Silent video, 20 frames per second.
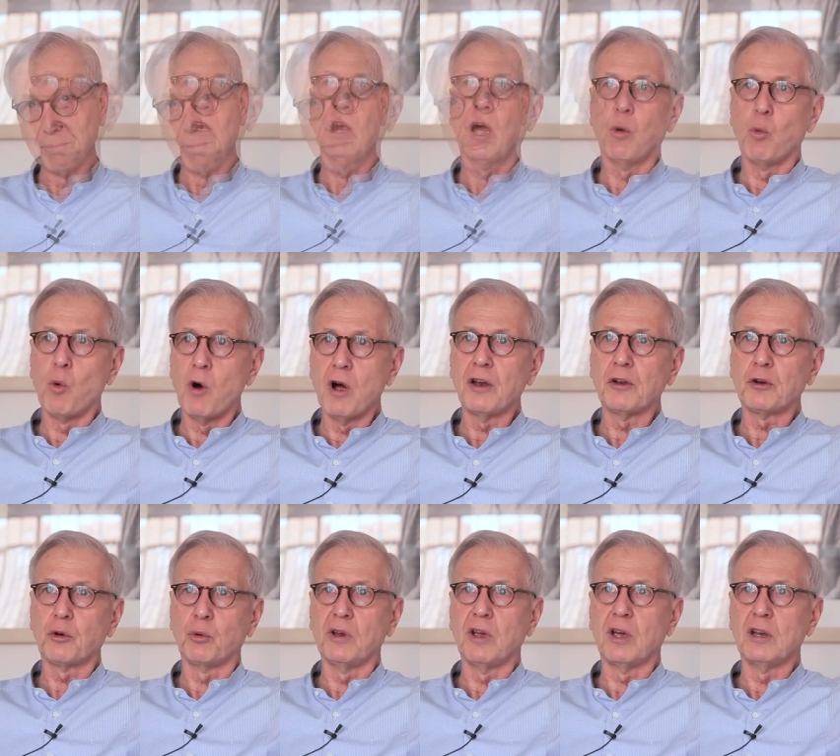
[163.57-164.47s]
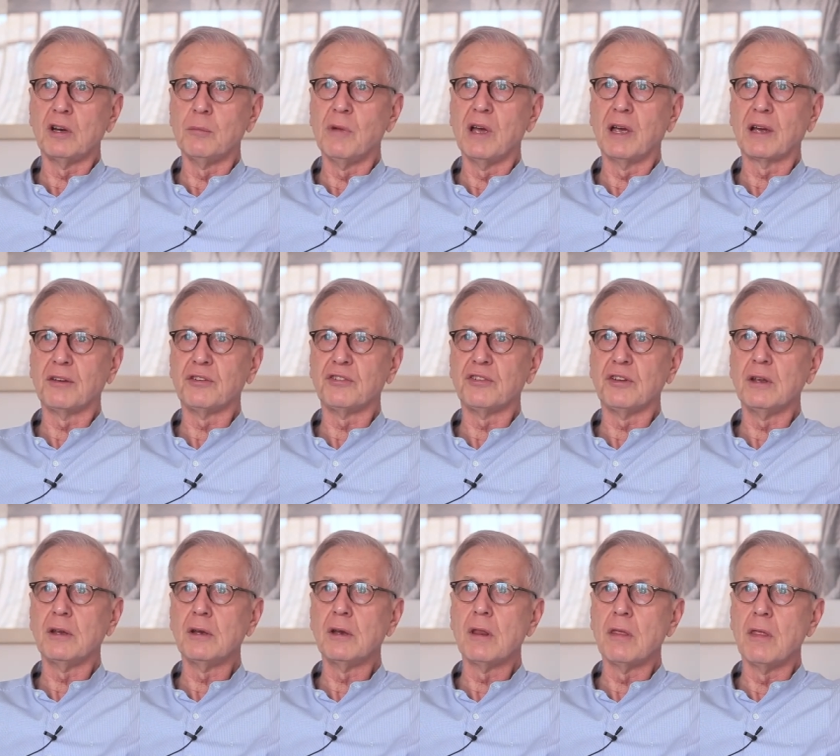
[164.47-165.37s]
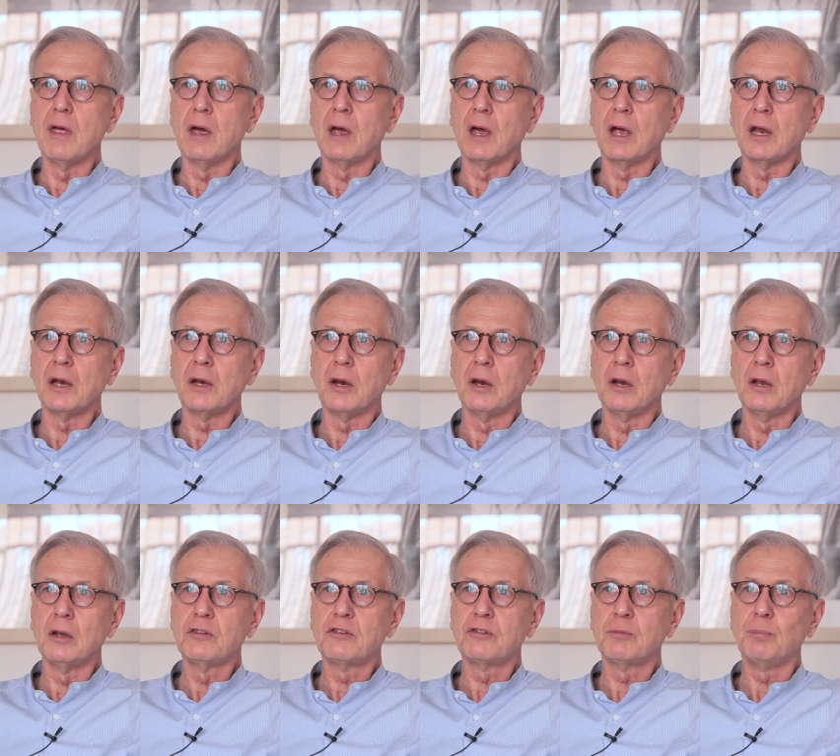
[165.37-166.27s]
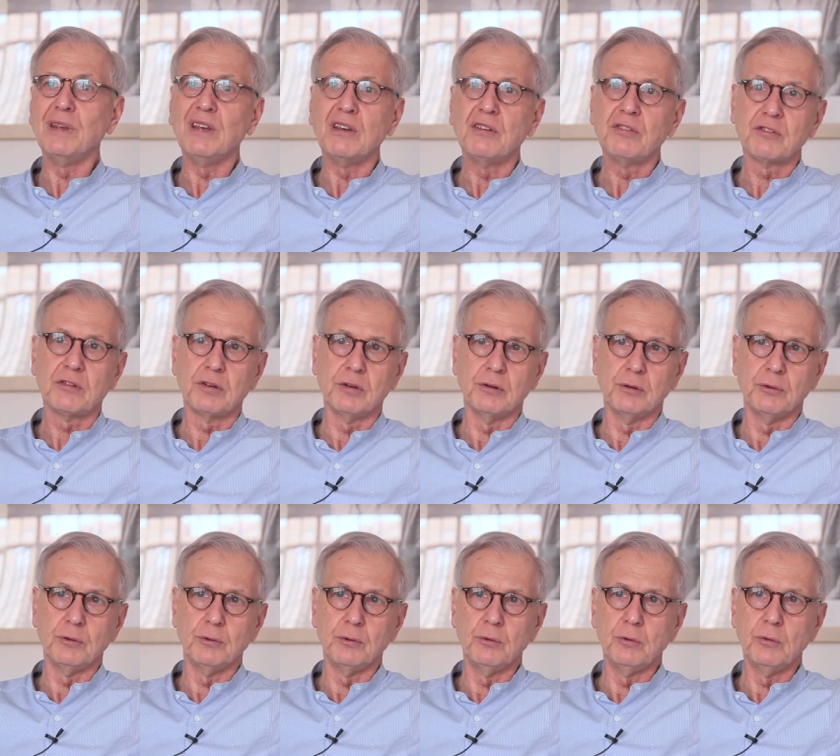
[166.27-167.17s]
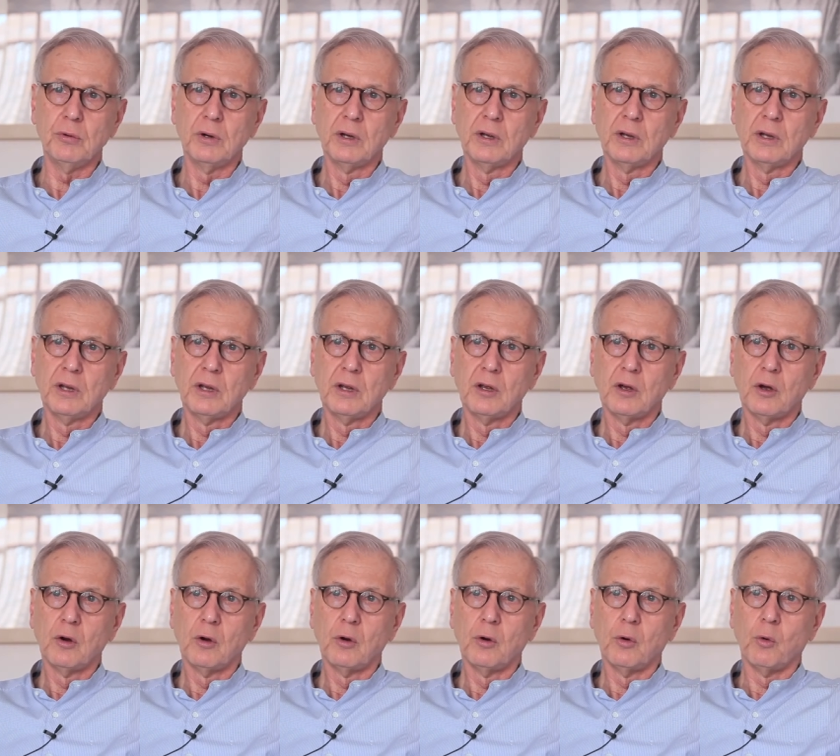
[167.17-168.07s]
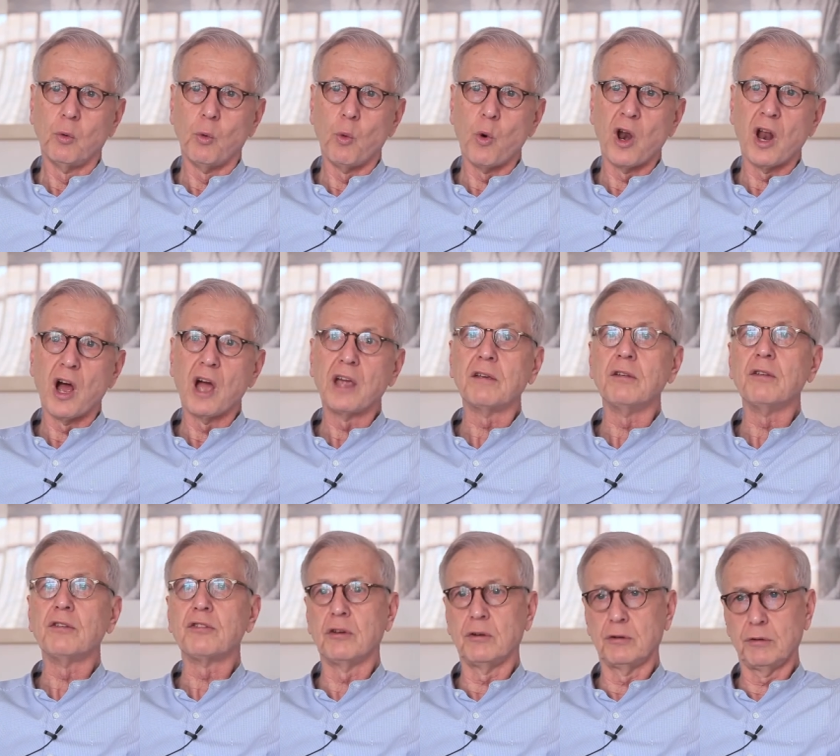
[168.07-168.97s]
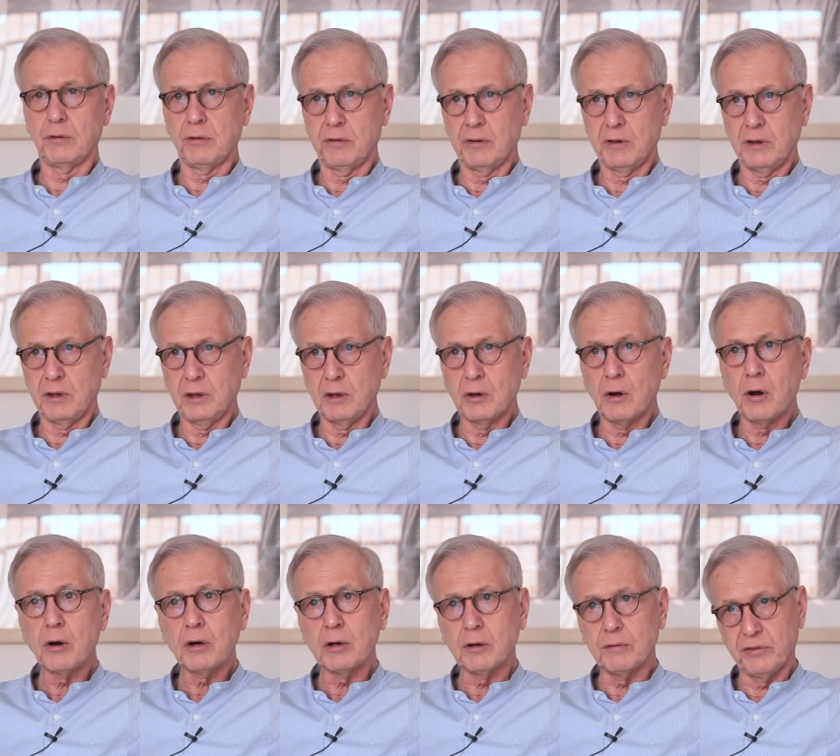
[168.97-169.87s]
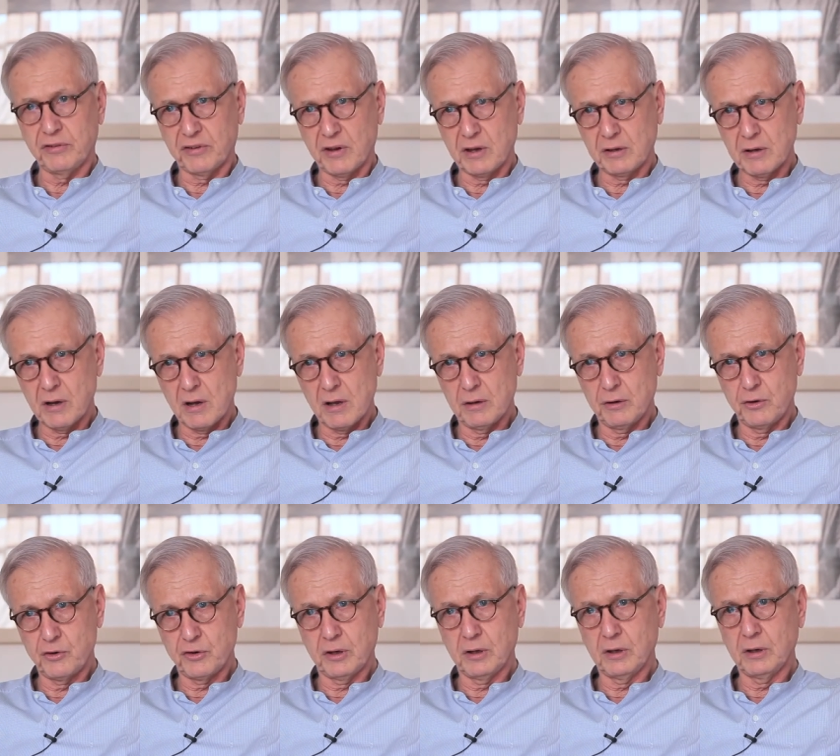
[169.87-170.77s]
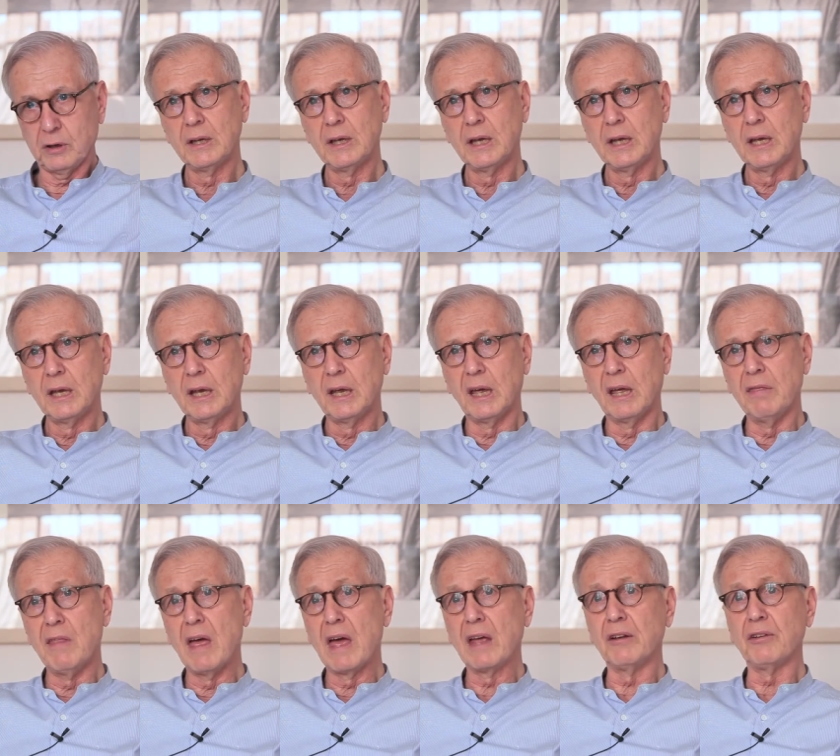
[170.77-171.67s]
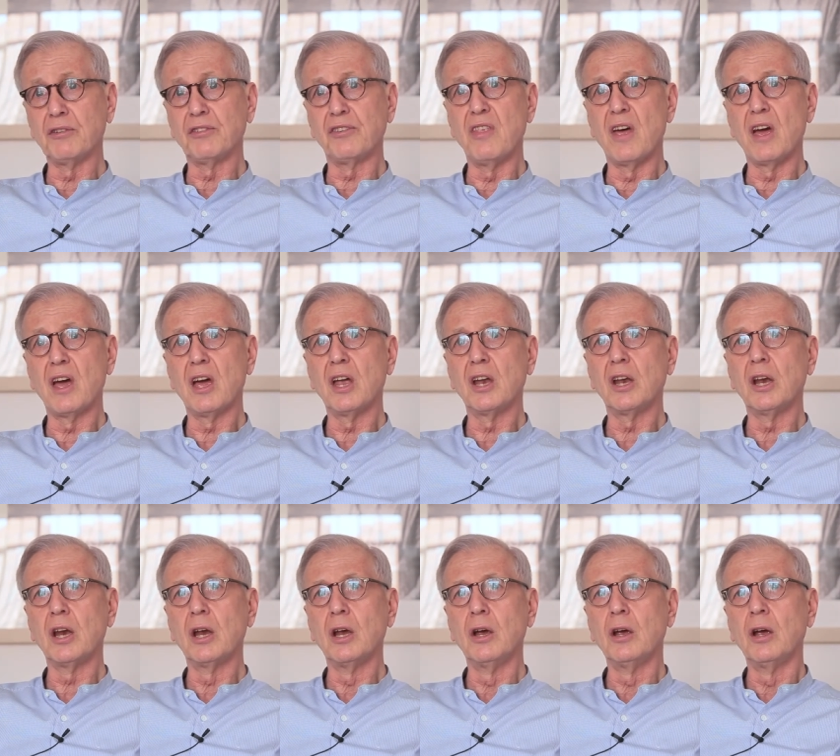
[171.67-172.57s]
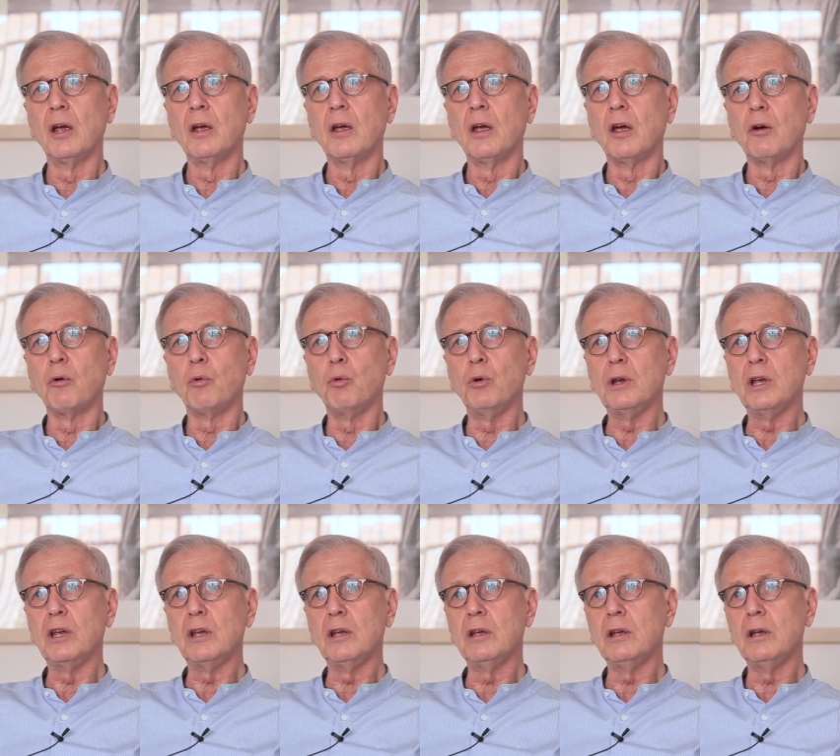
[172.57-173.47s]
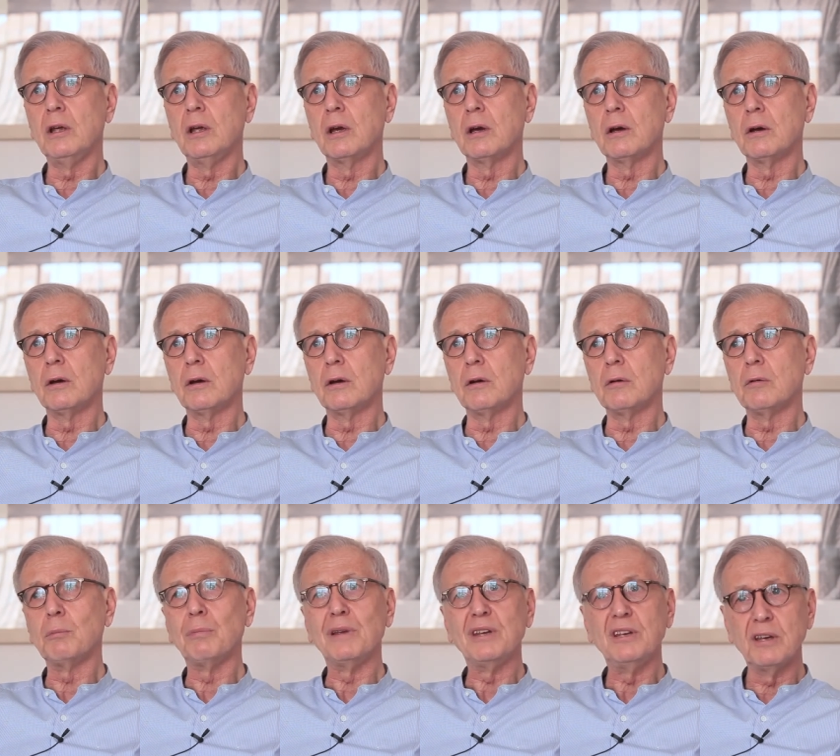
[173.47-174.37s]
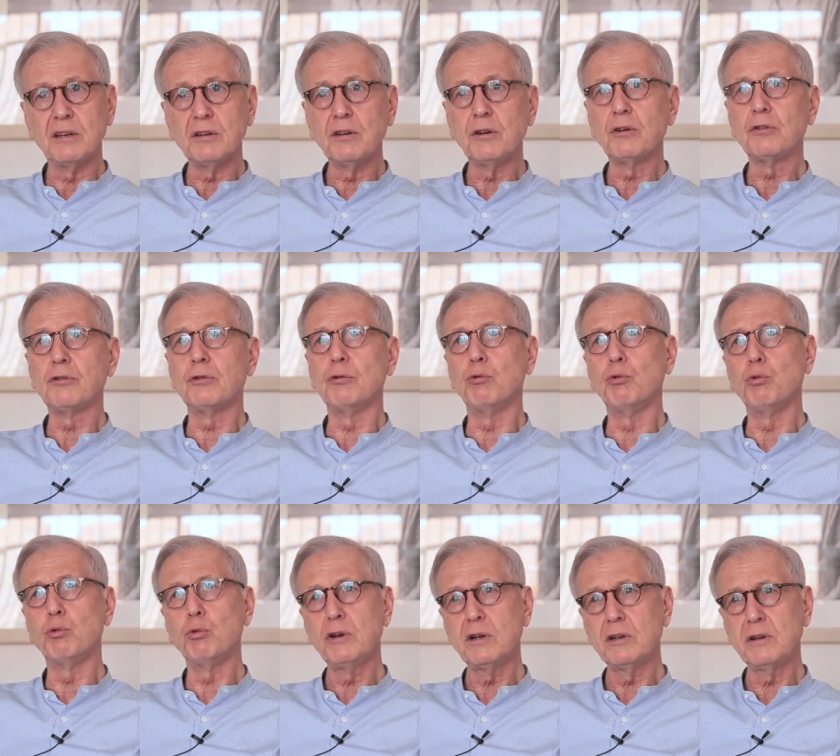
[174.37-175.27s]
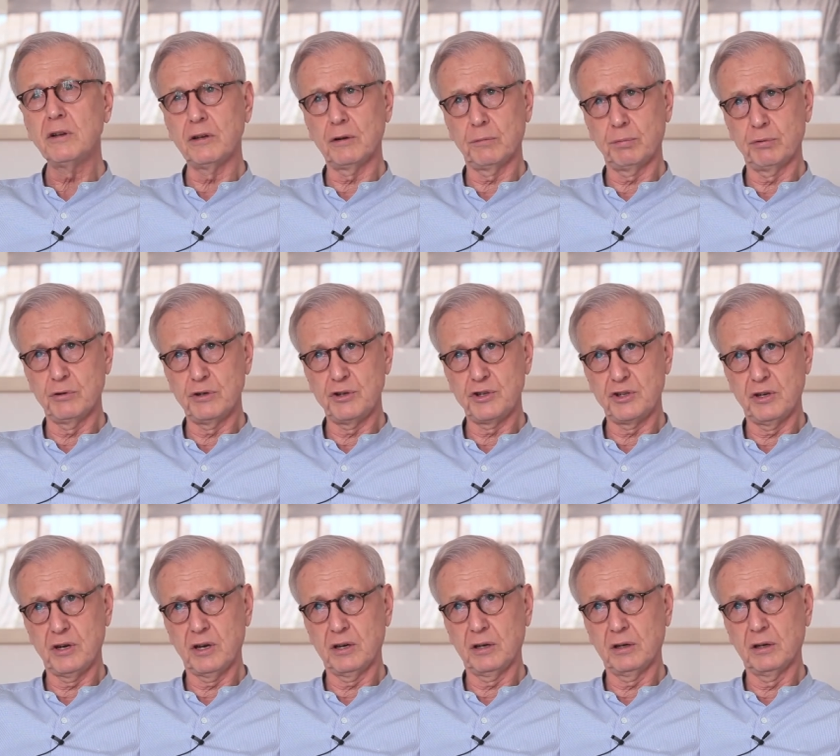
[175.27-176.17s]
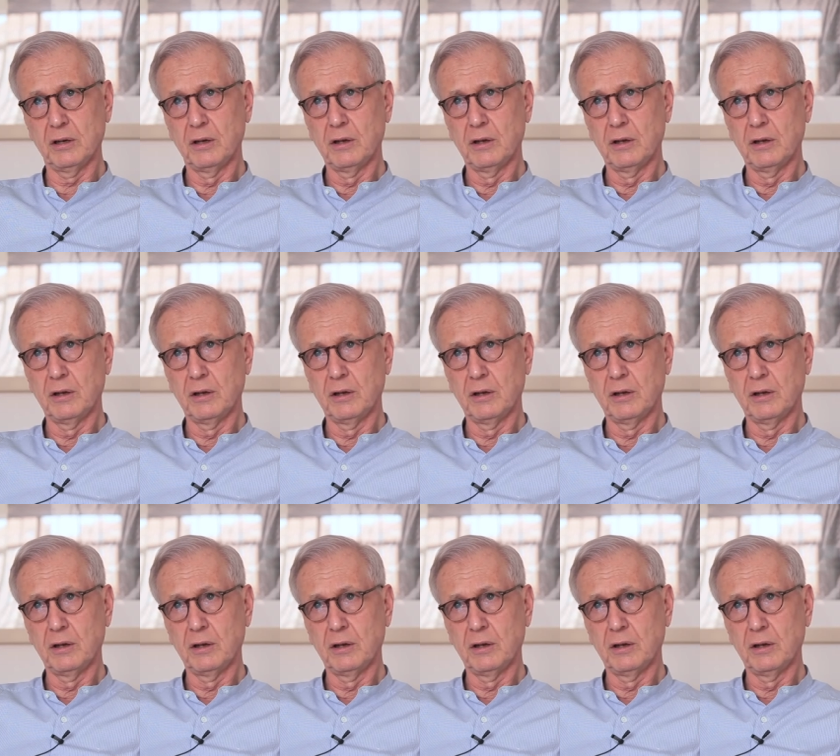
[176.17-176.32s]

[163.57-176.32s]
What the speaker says: I want to create a magazine that speaks to what I consider the art of psychology, and that is that we begin to really appreciate